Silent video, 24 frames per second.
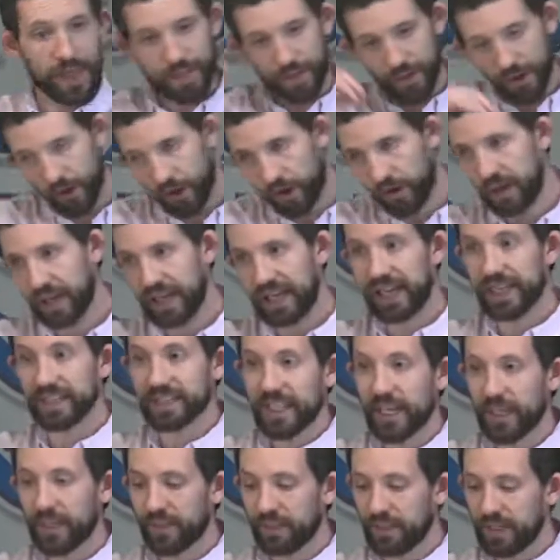And then our
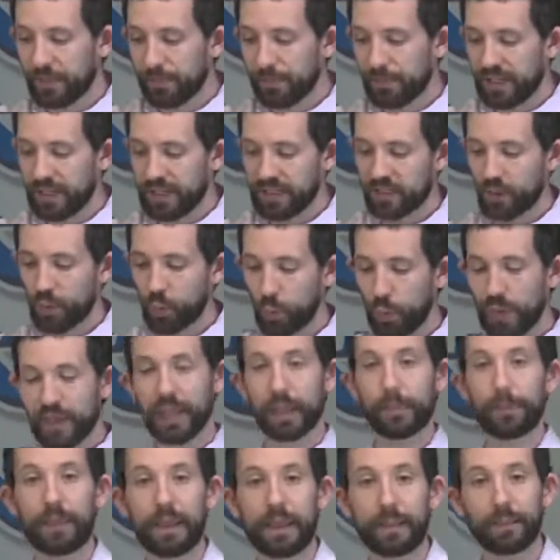anti-theme is
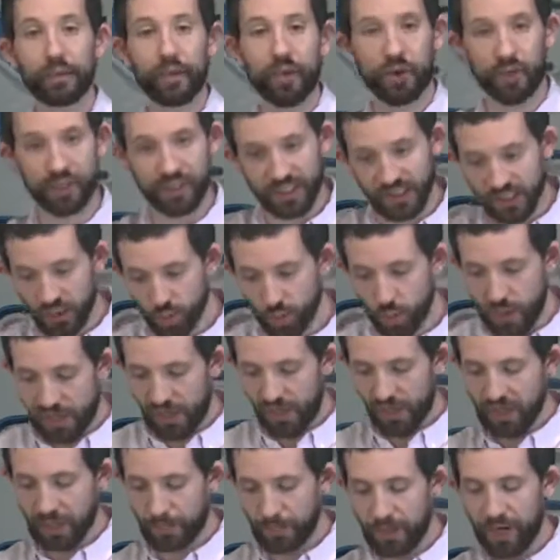wicked people are
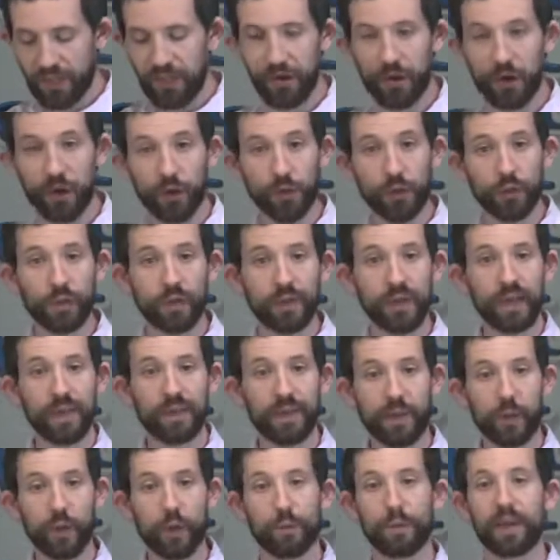swallowed up by the earth
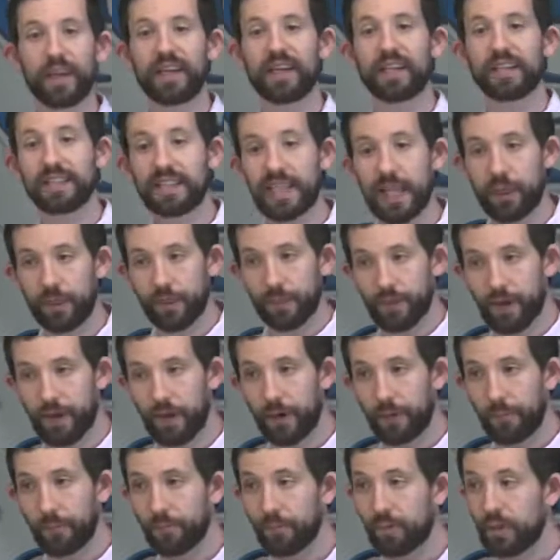and they remain in death there.
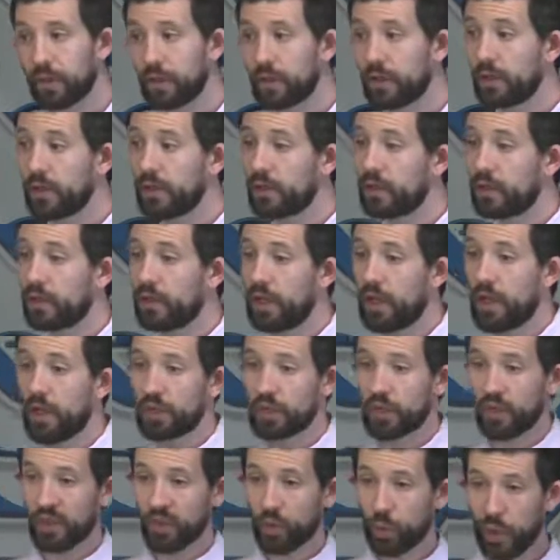
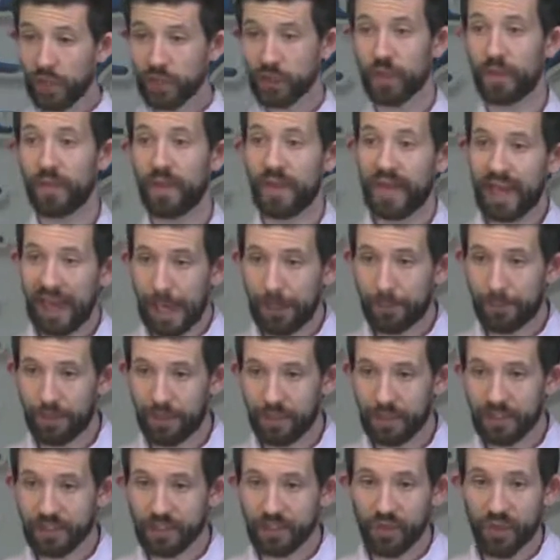So the question then
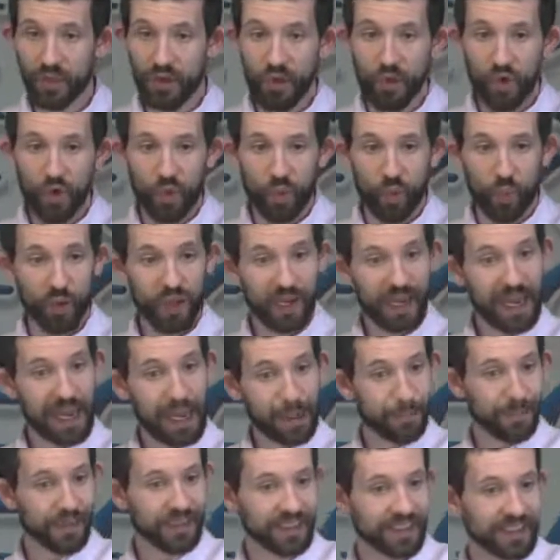happens, what
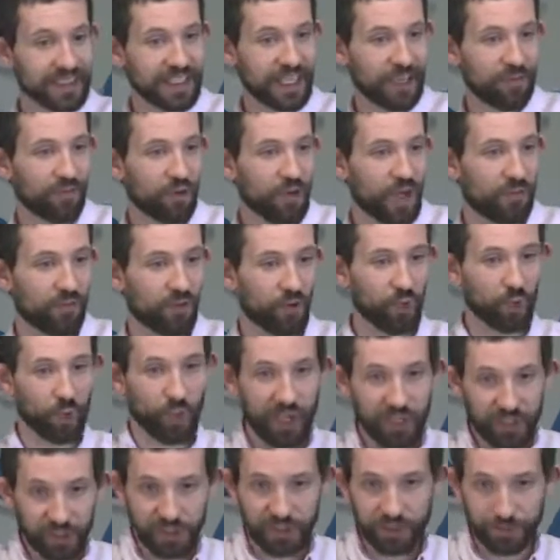happens if you have a
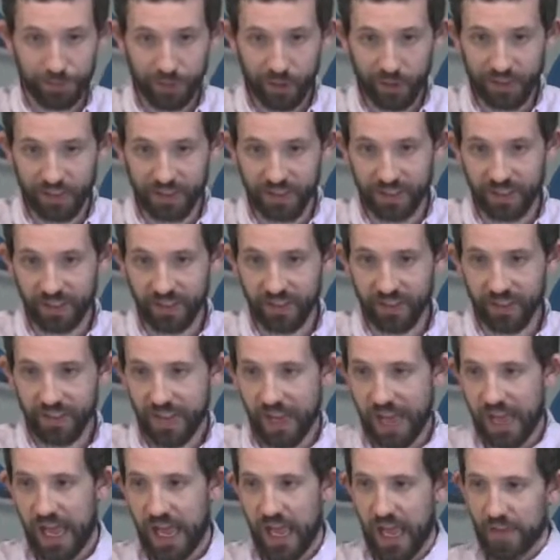righteous person
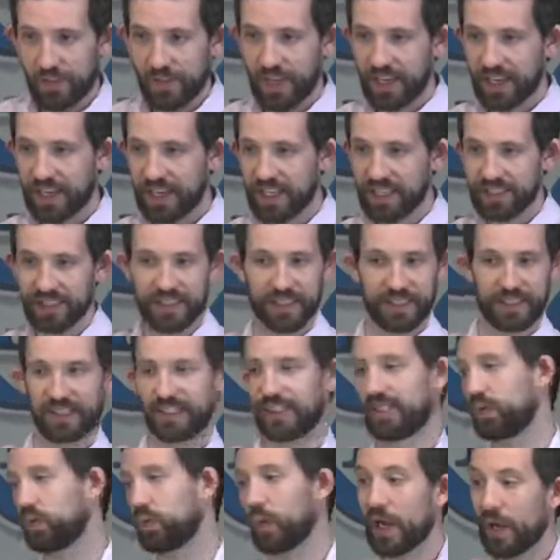that gets
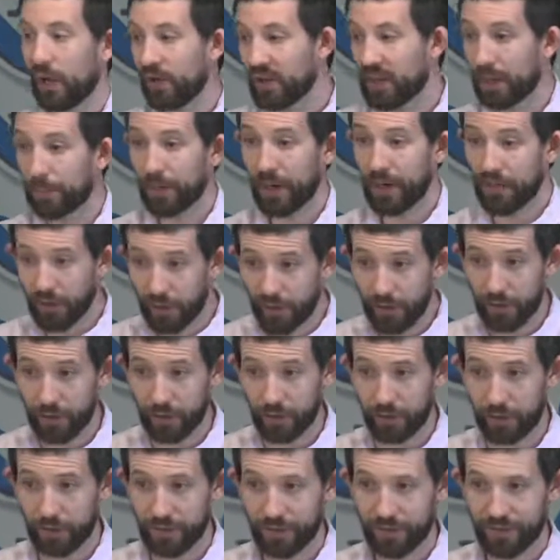swallowed up by the
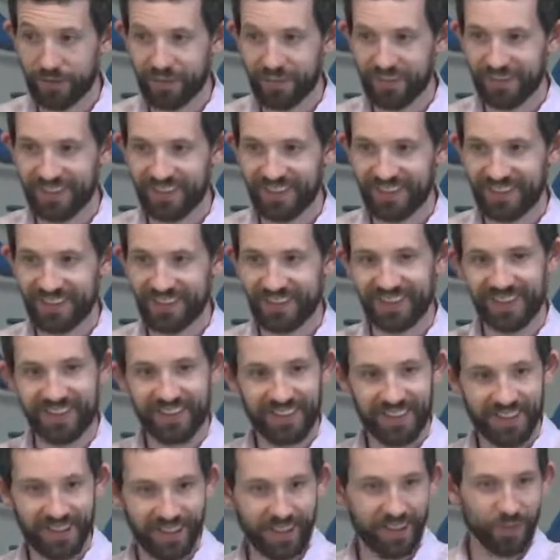earth?
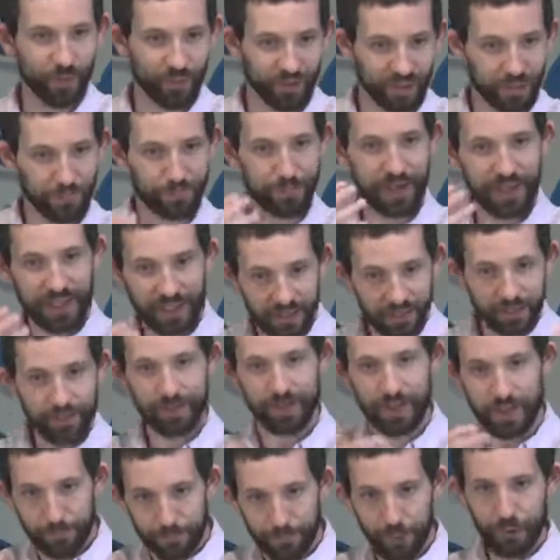All right, we're combining
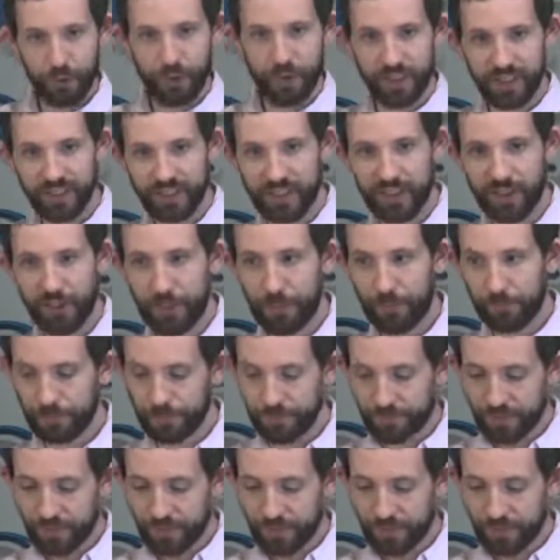kind of both things here.